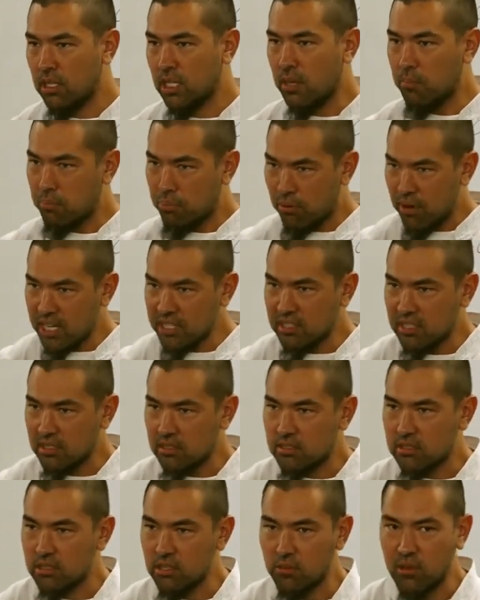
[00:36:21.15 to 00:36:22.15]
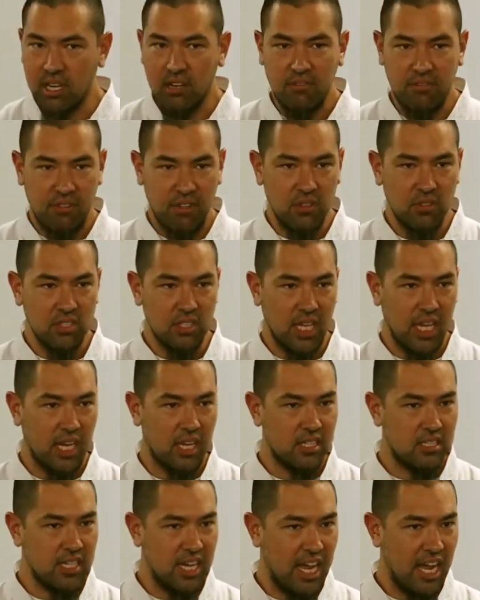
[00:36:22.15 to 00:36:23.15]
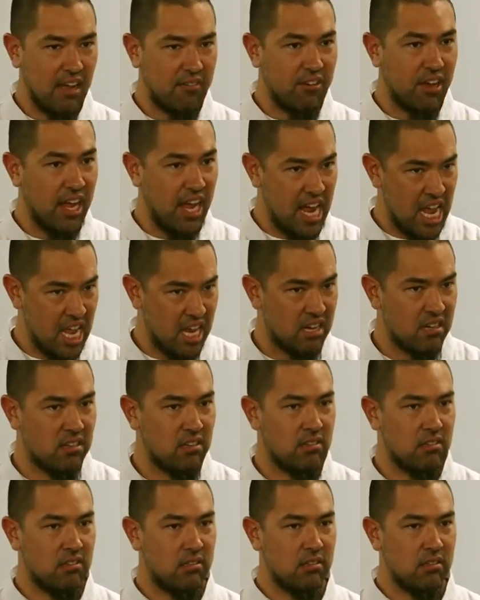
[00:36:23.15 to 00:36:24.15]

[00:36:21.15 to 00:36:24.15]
Get present to what it feels like to have a hand.